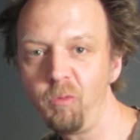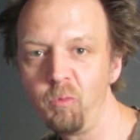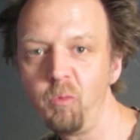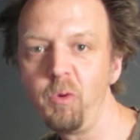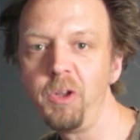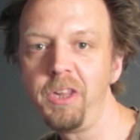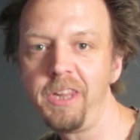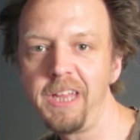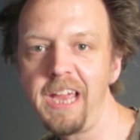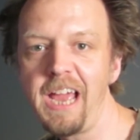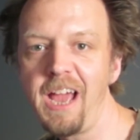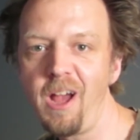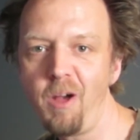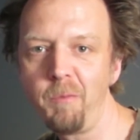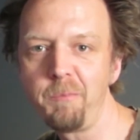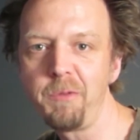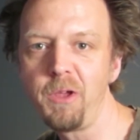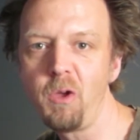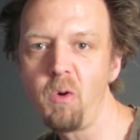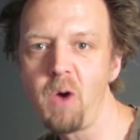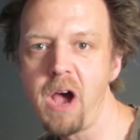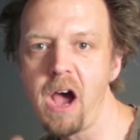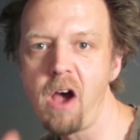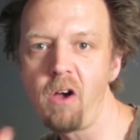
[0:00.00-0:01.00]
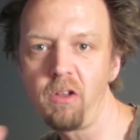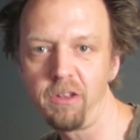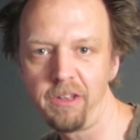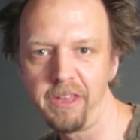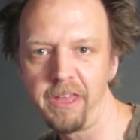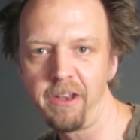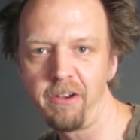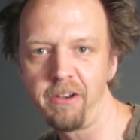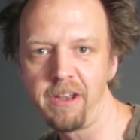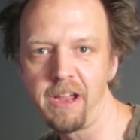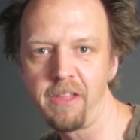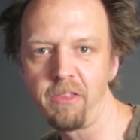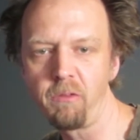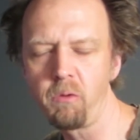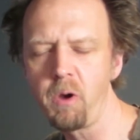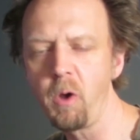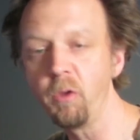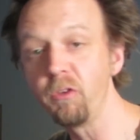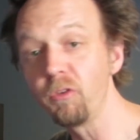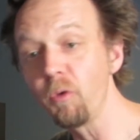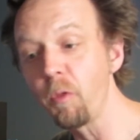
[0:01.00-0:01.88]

really help you out later down the road.